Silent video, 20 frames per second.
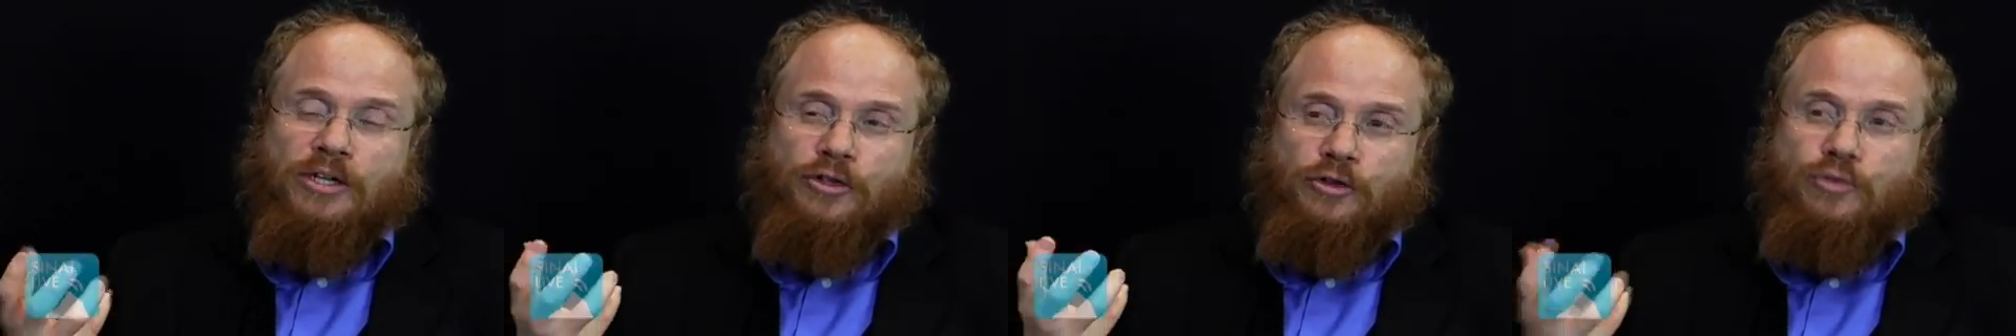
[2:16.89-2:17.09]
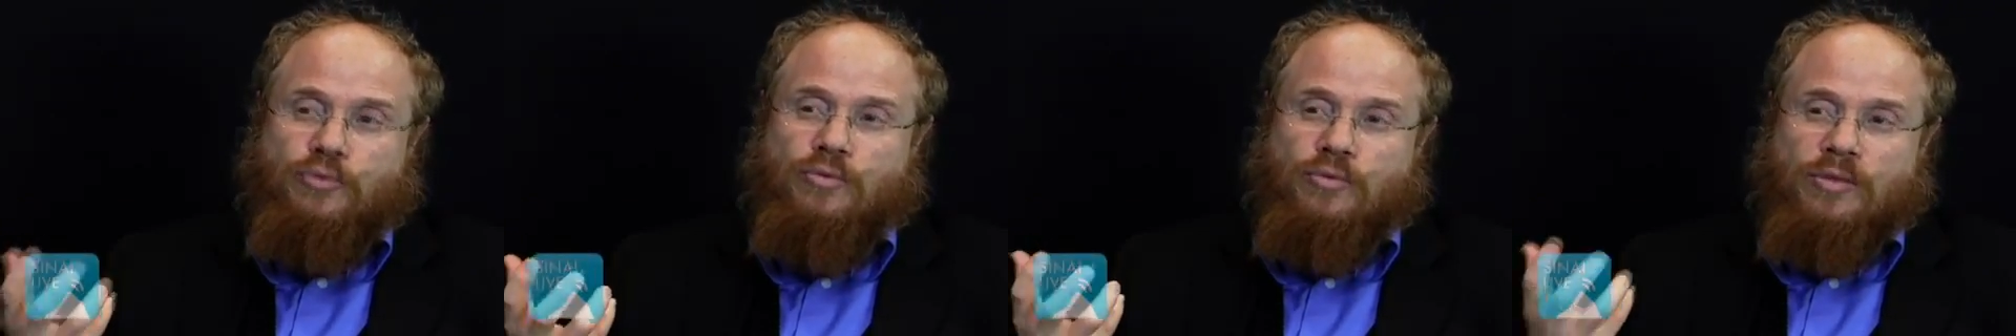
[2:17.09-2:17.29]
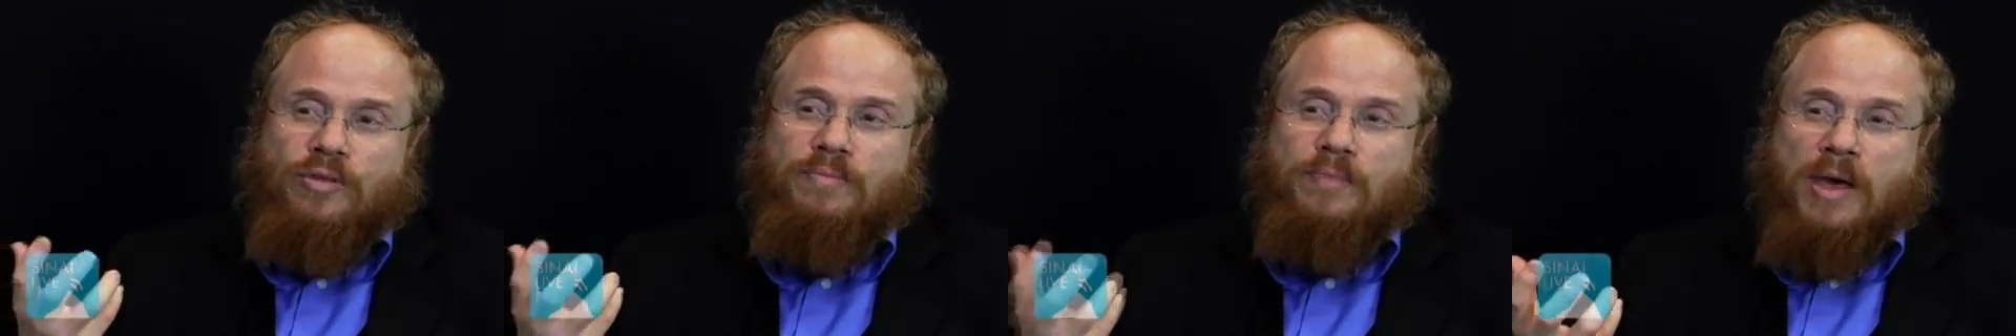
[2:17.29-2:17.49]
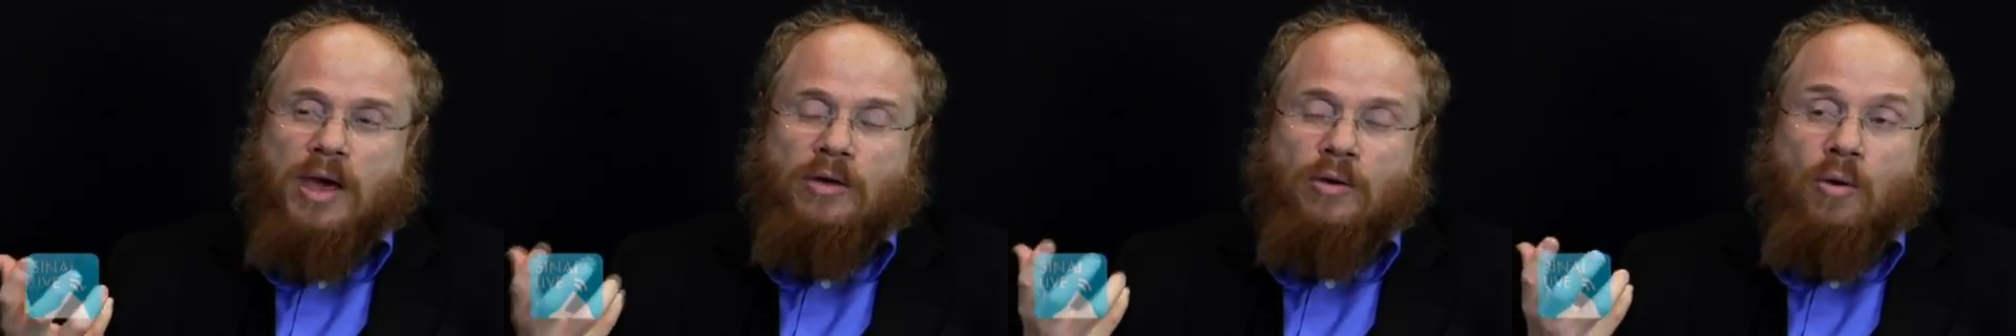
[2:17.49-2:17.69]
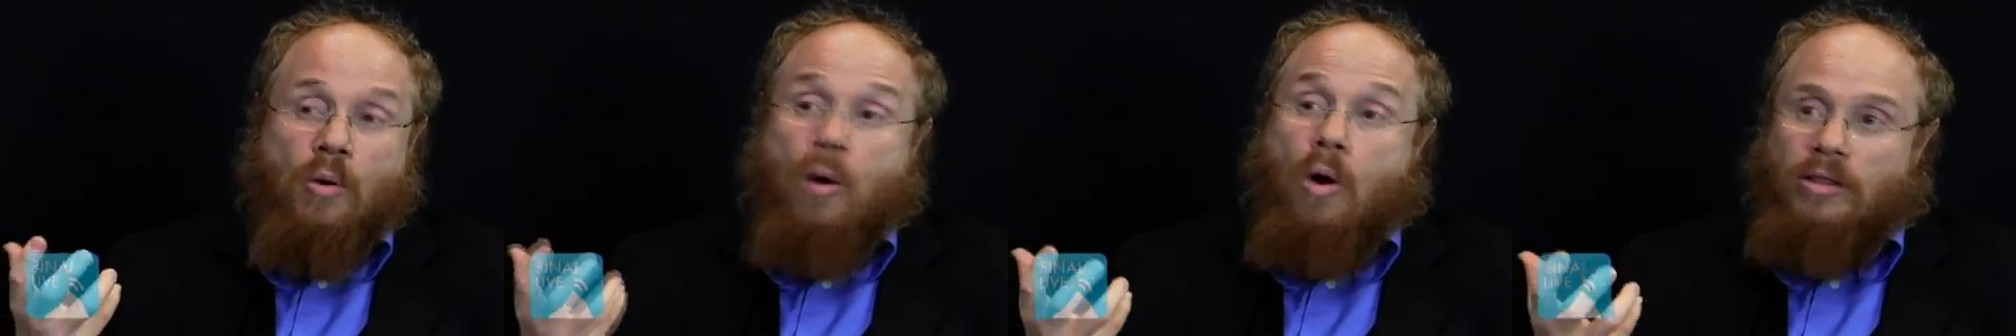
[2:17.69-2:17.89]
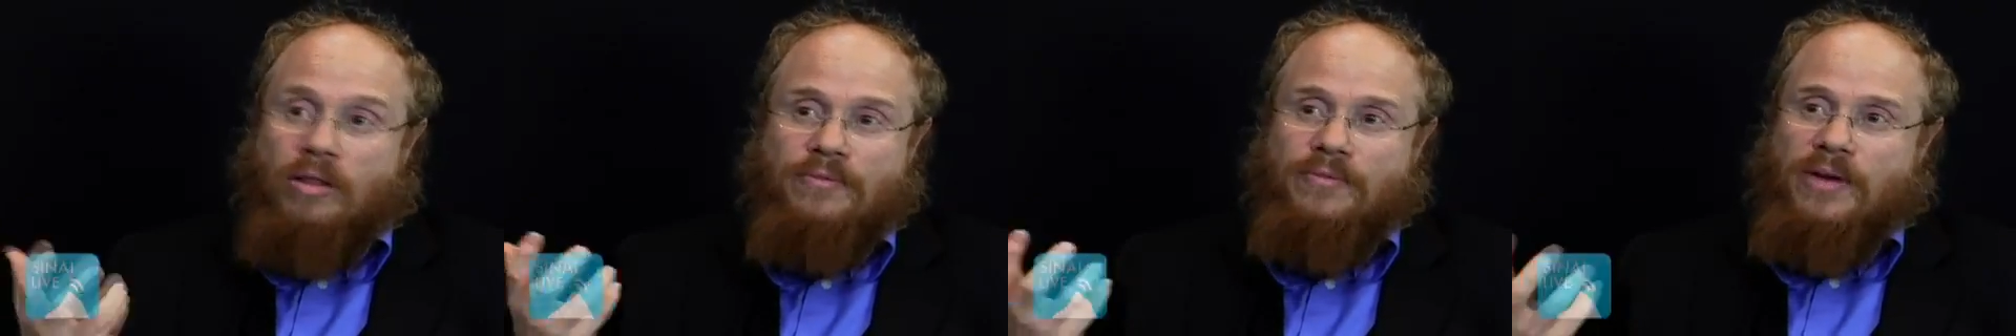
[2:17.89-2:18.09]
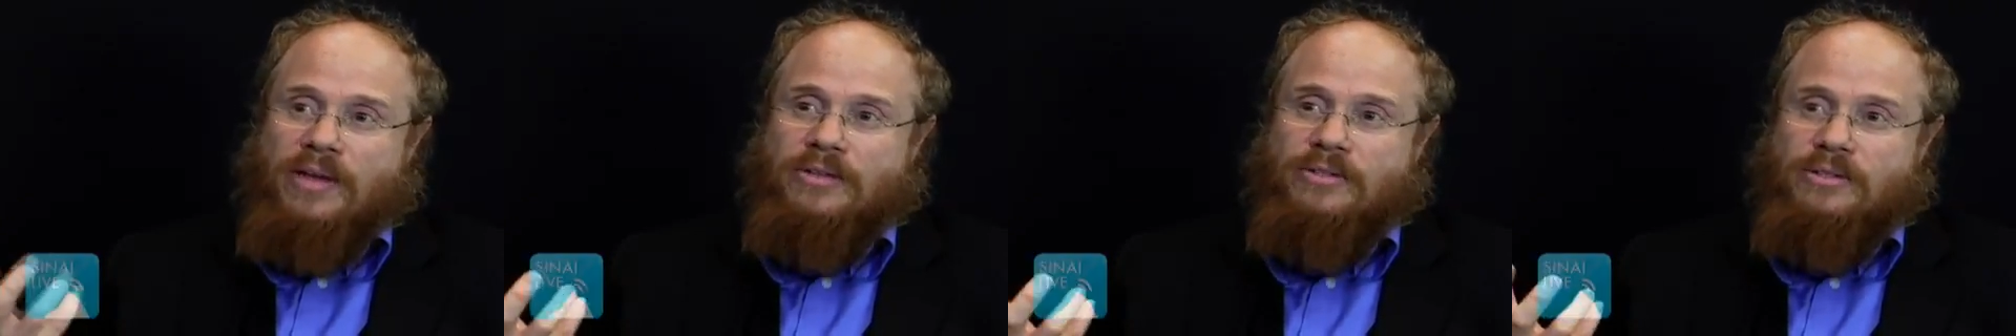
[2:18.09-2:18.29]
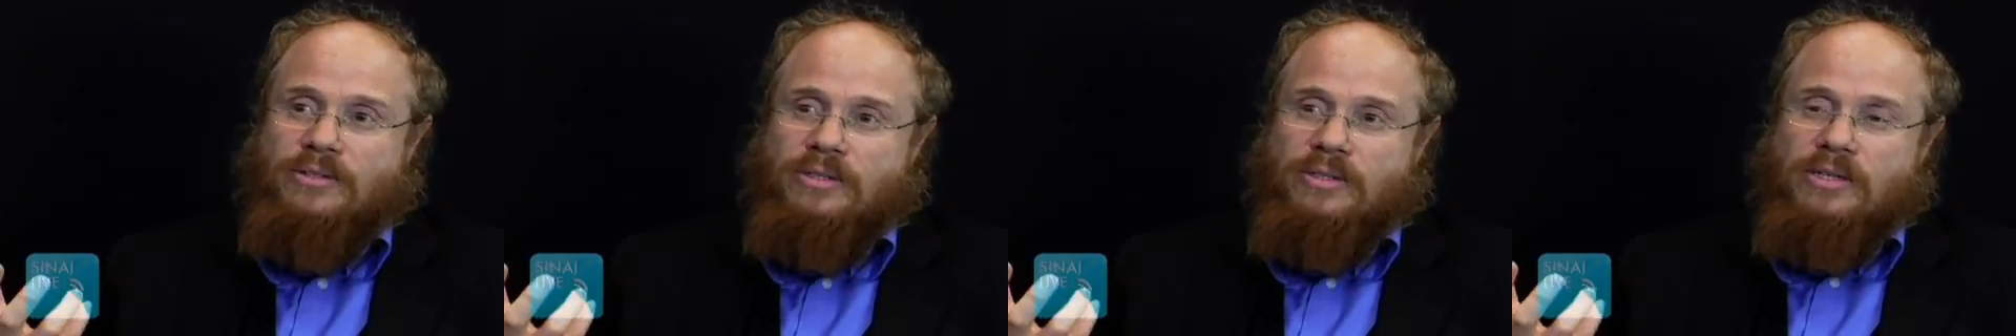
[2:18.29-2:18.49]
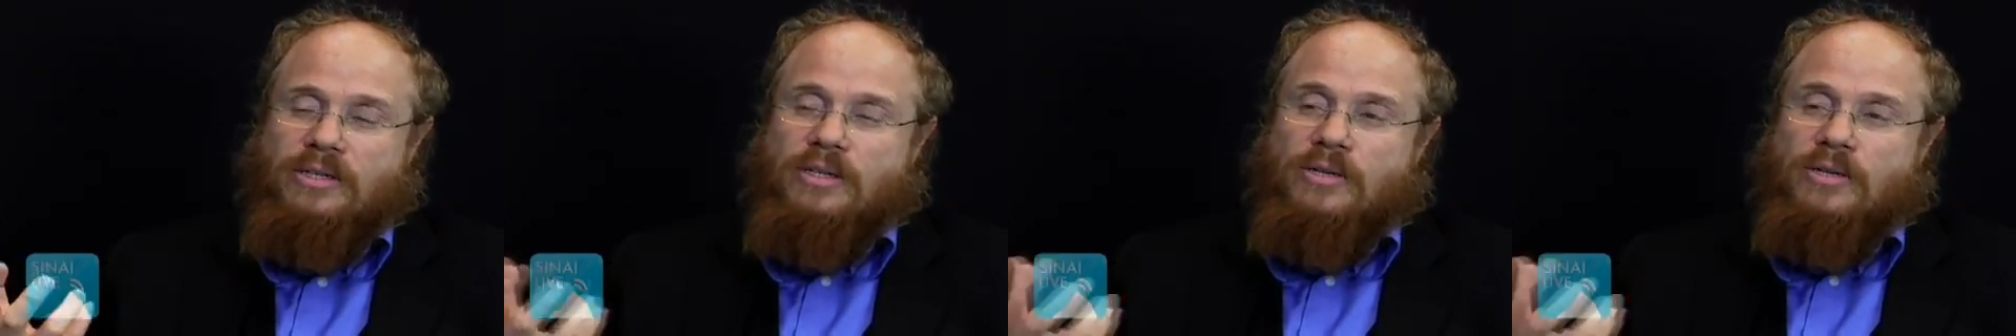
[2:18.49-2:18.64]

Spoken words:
truth about all of us.